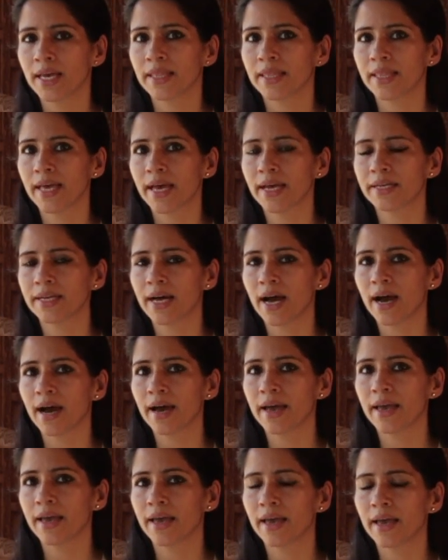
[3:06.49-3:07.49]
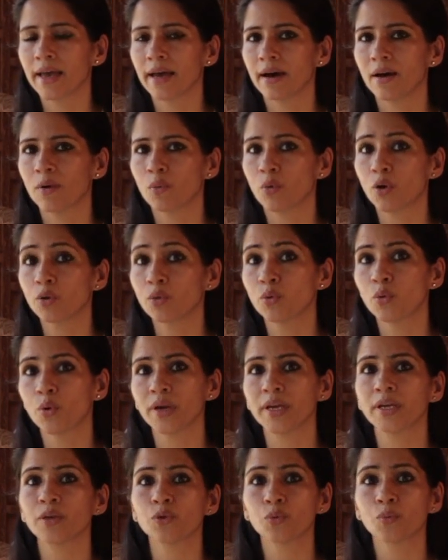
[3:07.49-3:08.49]
that I want to go
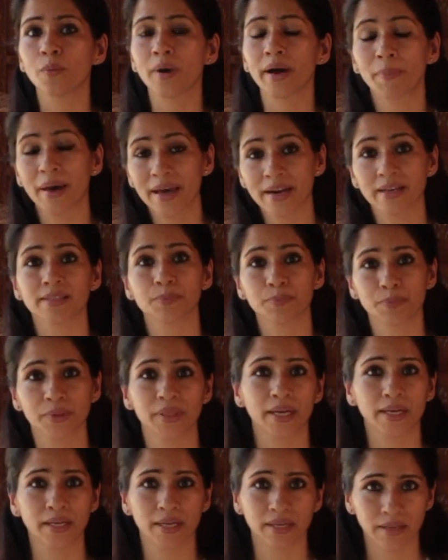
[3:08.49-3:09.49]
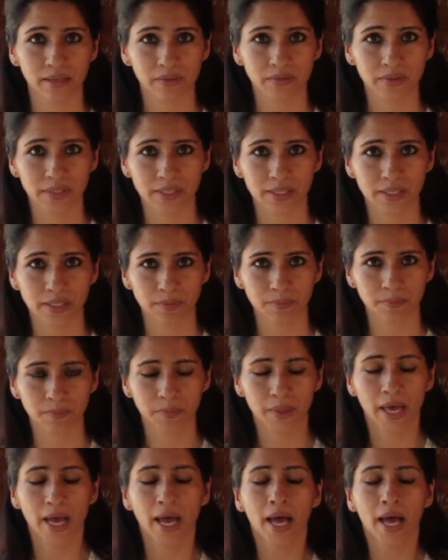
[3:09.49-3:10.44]
into my parasympathetic nervous system?